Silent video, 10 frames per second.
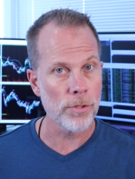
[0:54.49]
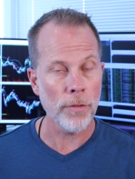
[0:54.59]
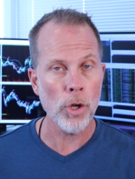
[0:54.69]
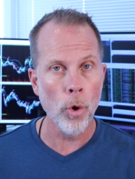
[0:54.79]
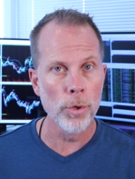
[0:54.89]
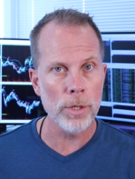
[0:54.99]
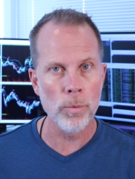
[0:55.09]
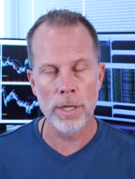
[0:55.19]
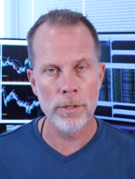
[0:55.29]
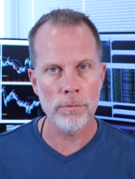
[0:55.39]
It's not the only
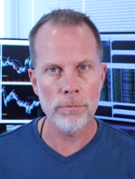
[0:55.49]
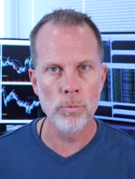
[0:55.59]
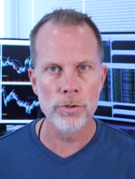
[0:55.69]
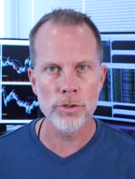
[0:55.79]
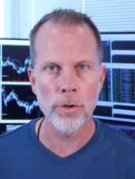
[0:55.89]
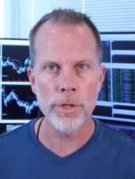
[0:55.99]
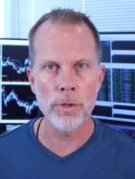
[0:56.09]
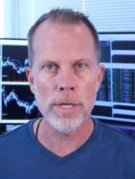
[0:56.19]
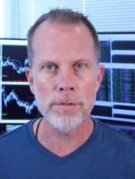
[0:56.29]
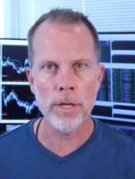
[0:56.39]
one, and we'll show
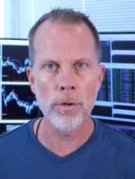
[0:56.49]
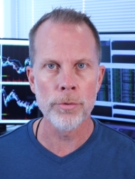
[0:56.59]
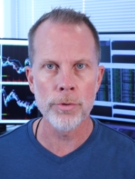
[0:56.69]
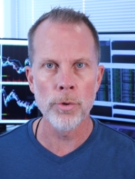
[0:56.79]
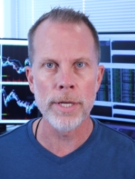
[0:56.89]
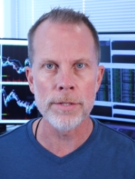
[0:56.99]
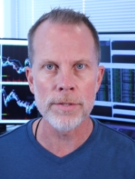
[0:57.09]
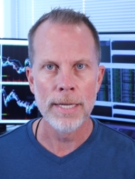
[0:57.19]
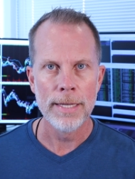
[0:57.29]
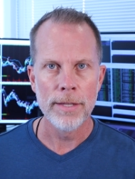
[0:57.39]
you as I go through
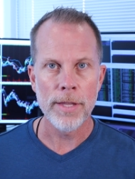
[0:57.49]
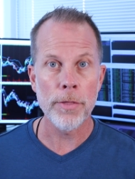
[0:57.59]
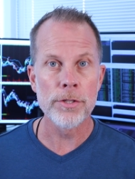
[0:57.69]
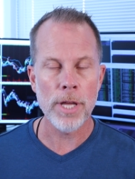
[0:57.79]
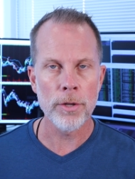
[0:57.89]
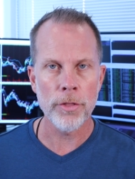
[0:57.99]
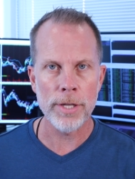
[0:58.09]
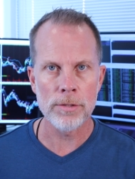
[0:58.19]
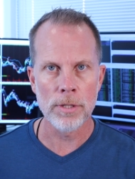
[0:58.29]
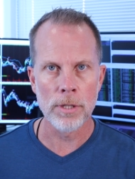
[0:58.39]
this that there's other
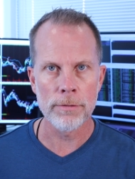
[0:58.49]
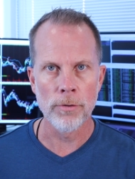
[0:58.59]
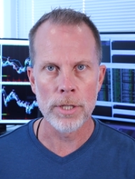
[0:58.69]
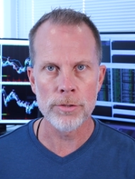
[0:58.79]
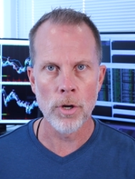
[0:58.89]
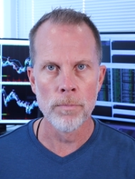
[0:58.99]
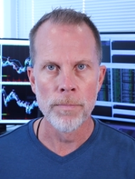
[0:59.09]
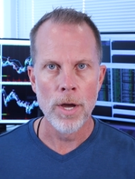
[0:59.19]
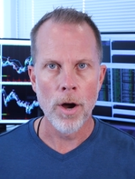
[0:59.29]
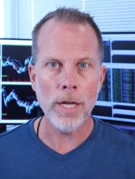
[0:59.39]
things to look for.
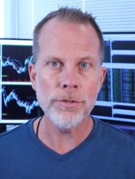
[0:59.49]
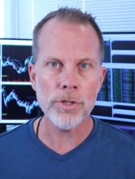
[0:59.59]
So on